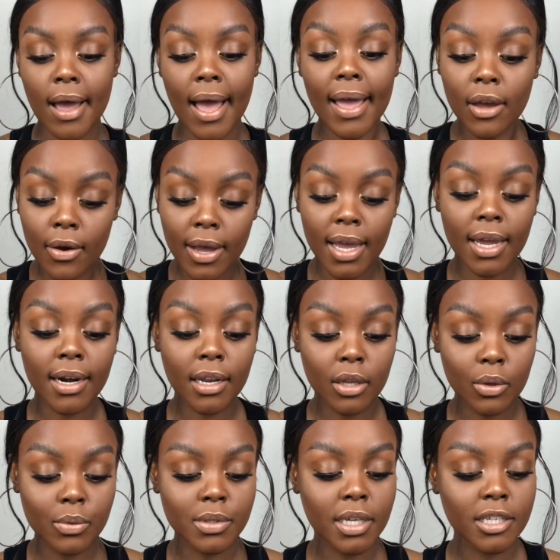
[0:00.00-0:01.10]
I go ahead
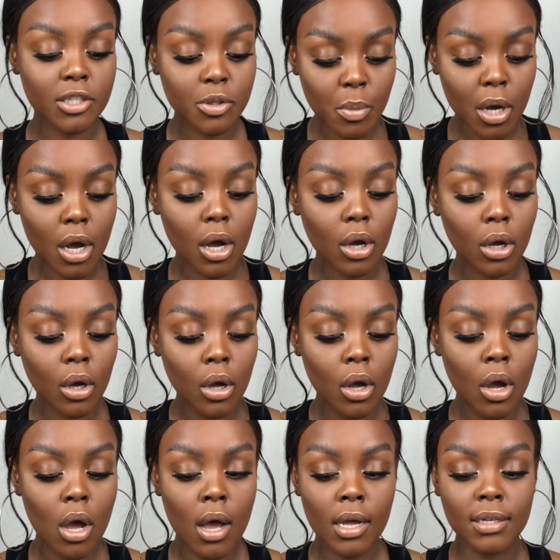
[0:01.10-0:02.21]
and use a small
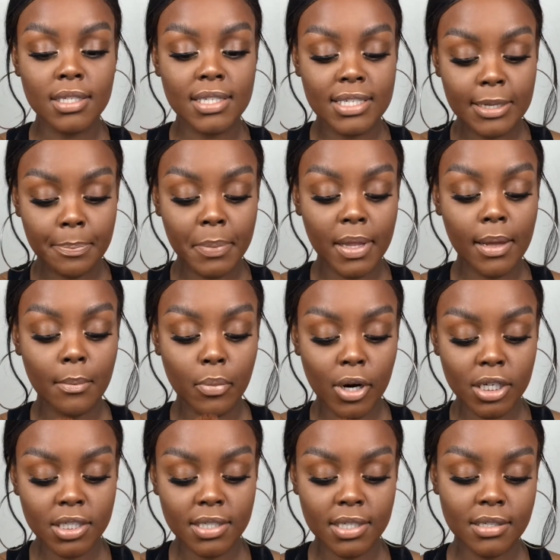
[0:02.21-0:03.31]
stippling
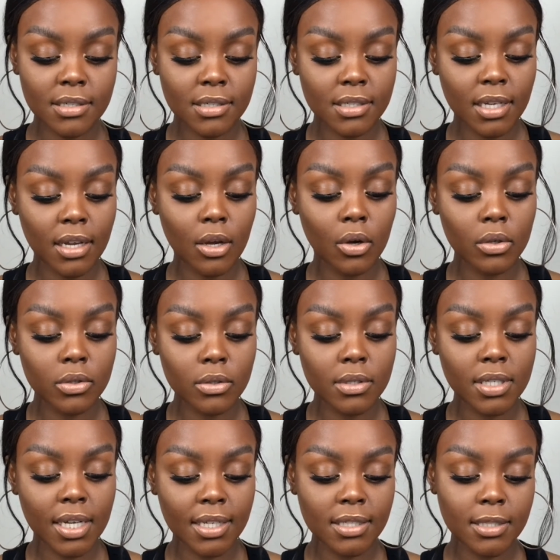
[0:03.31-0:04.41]
brush. This is the Coastal
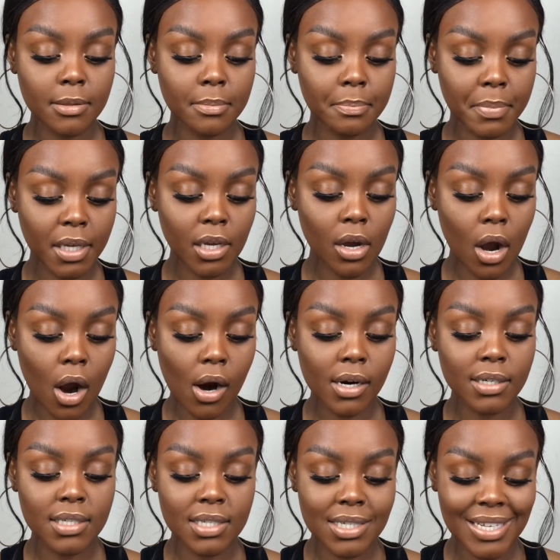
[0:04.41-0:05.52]
Scents
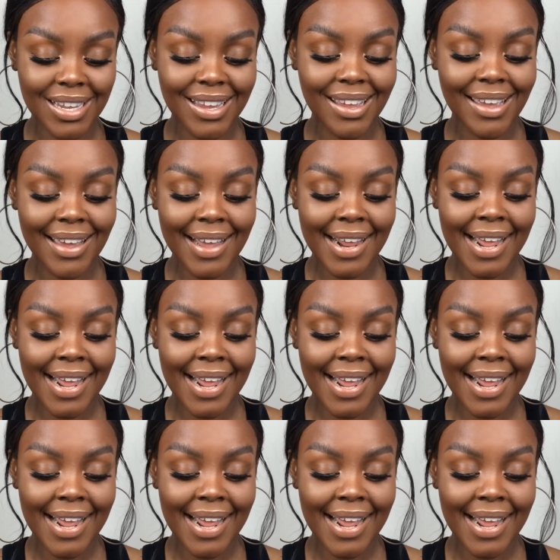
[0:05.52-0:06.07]
BRCS54